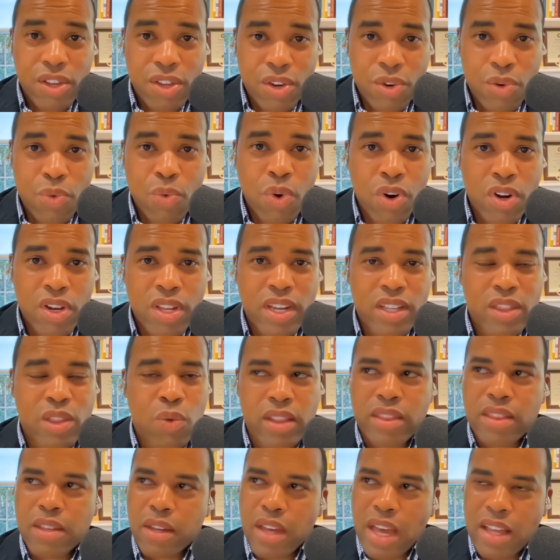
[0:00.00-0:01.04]
you're working at
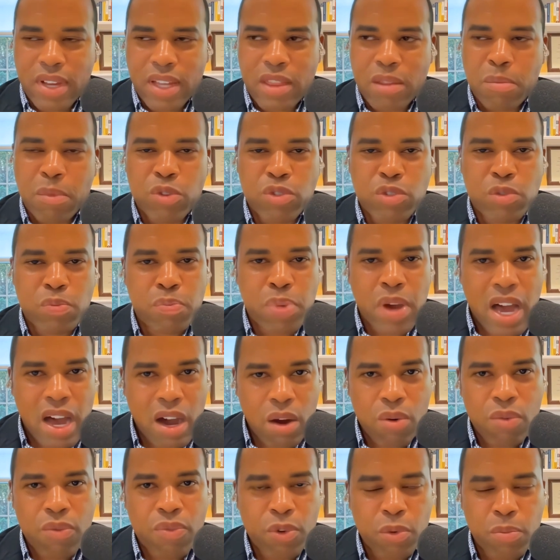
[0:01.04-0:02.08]
the most
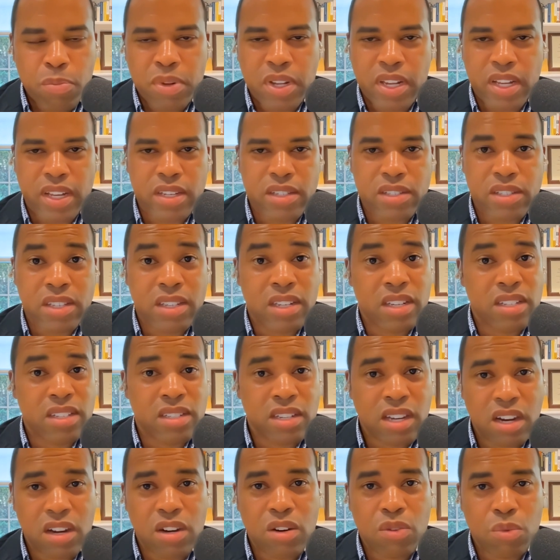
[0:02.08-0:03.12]
powerful place in the
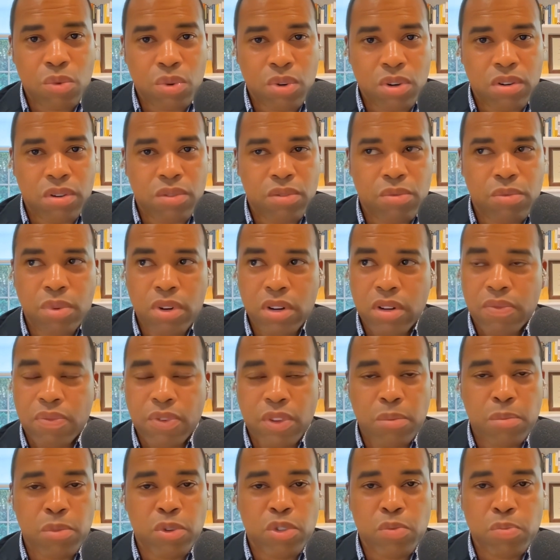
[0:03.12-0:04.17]
entire world, working
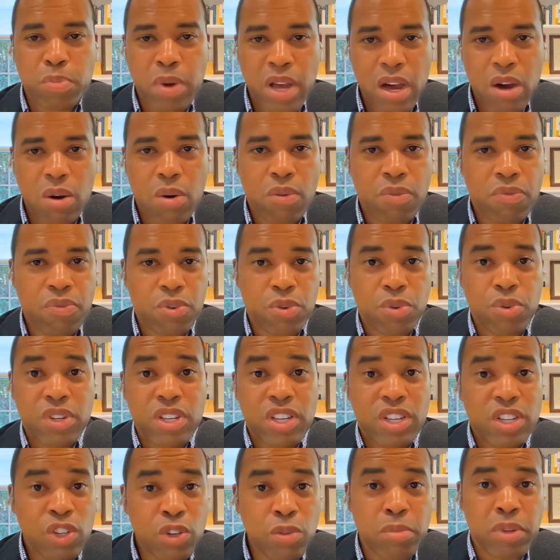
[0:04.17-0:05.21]
for the most powerful
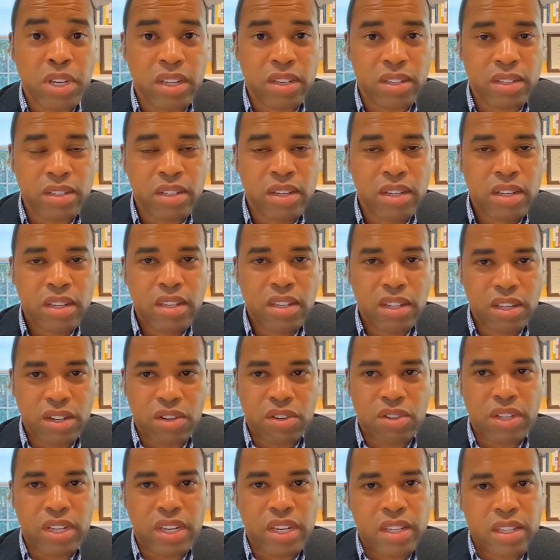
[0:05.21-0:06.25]
human,
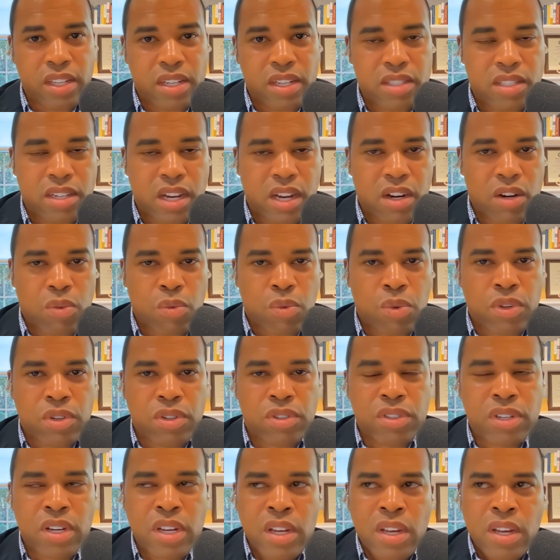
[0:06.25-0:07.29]
literally, in the entire
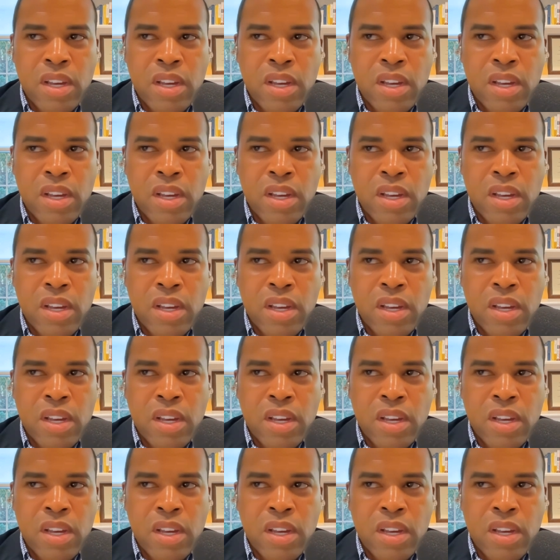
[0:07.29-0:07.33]
world.